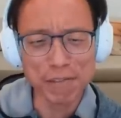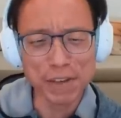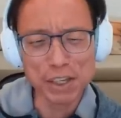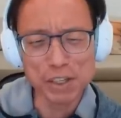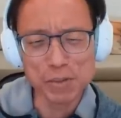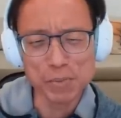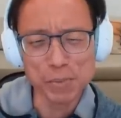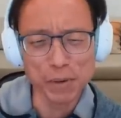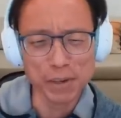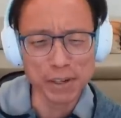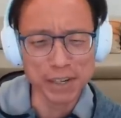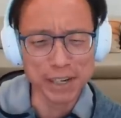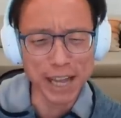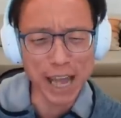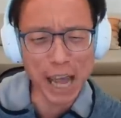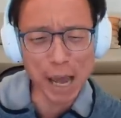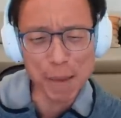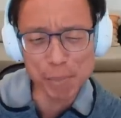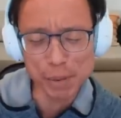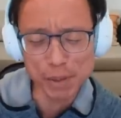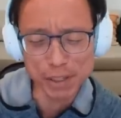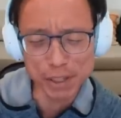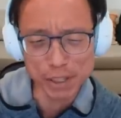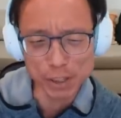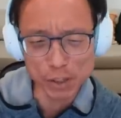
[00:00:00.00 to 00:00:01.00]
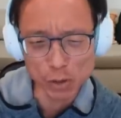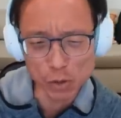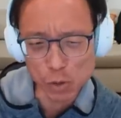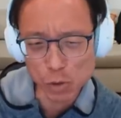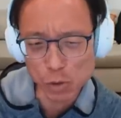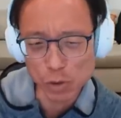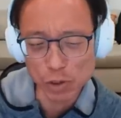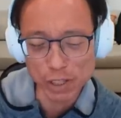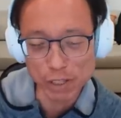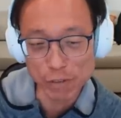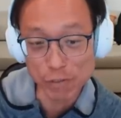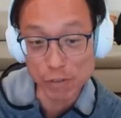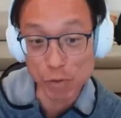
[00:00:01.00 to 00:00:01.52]
Facebook and Apple and
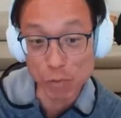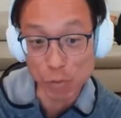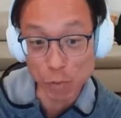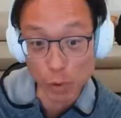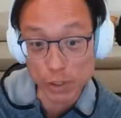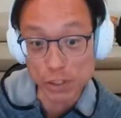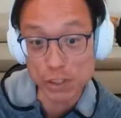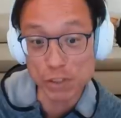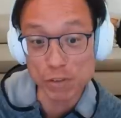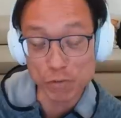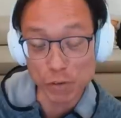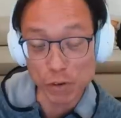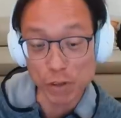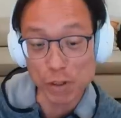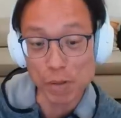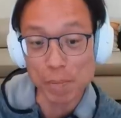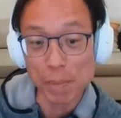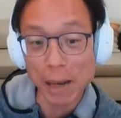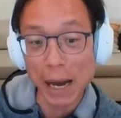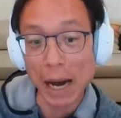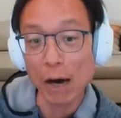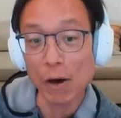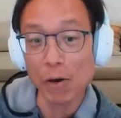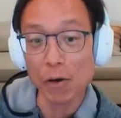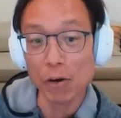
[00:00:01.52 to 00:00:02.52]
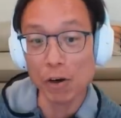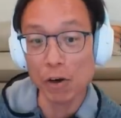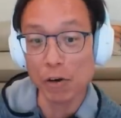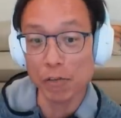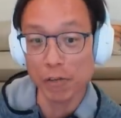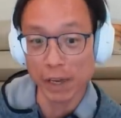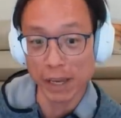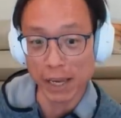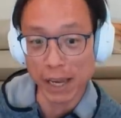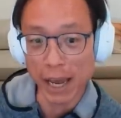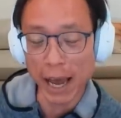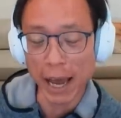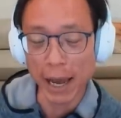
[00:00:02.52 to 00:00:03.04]
Google if it wasn't for the power of
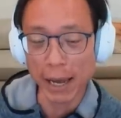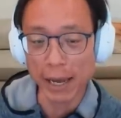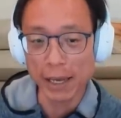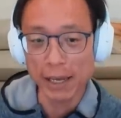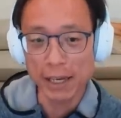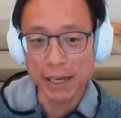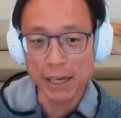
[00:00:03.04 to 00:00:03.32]
AI.